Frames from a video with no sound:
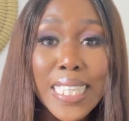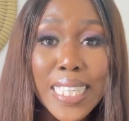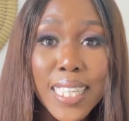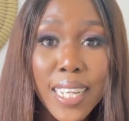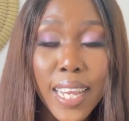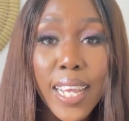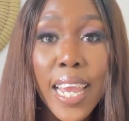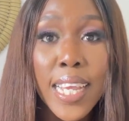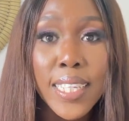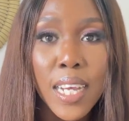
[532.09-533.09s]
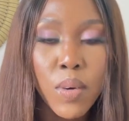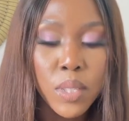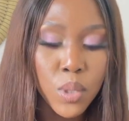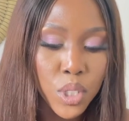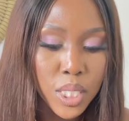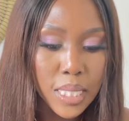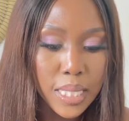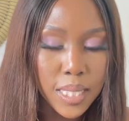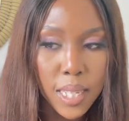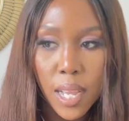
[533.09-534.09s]
sitting like eight hours you're just
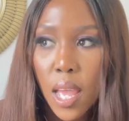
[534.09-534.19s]
sitting